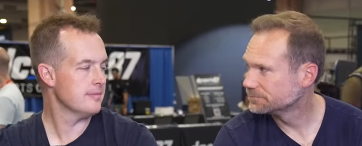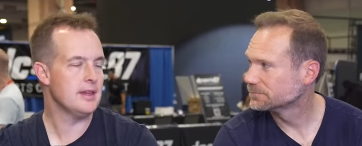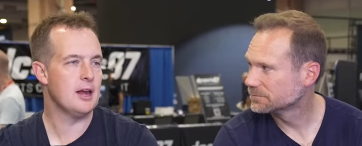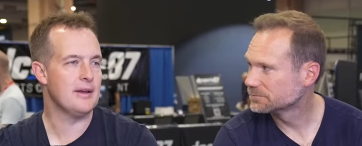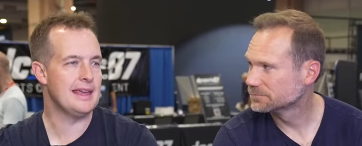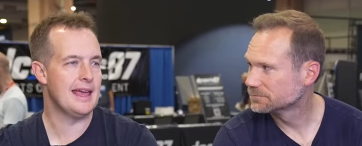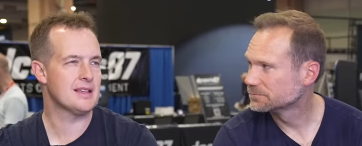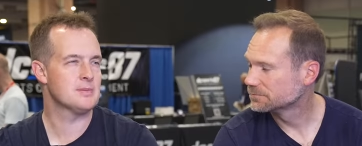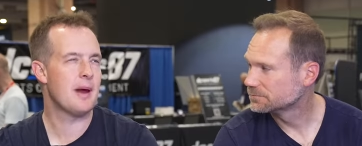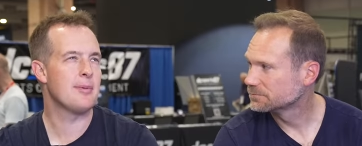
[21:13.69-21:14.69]
Speaker 1: You know,
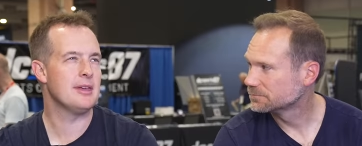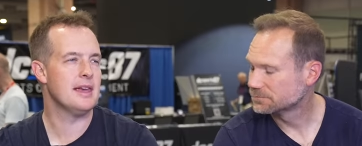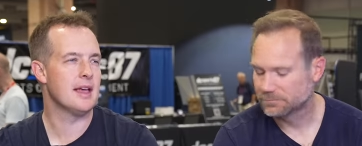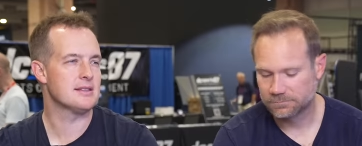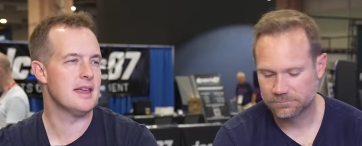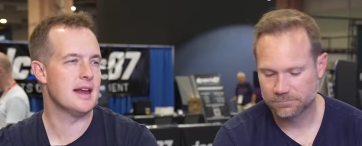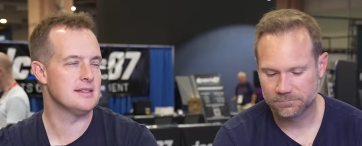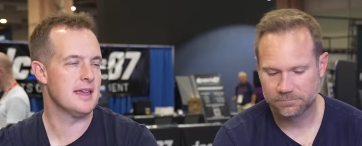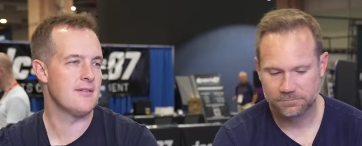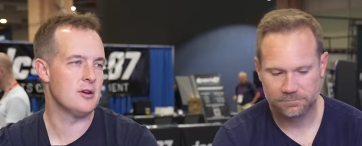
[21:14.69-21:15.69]
EX probably EX
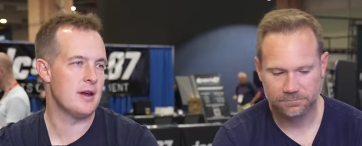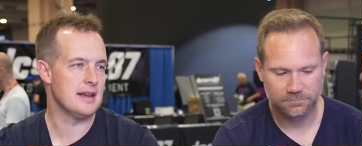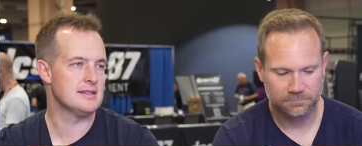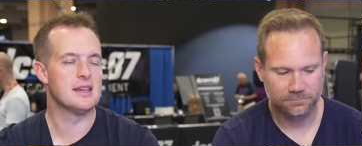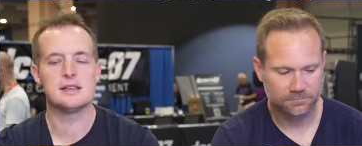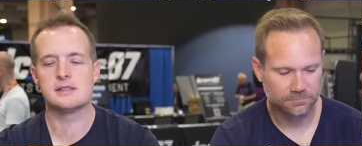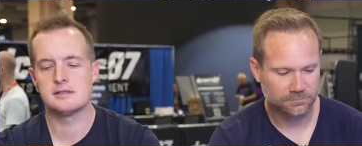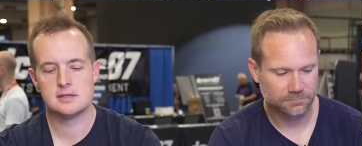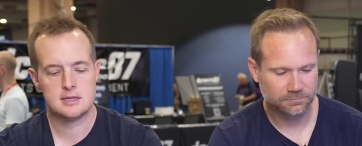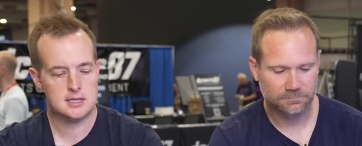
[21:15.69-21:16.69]
'97 or
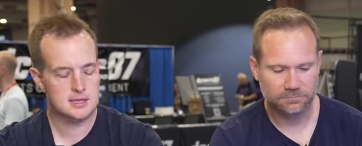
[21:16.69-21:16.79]
'96.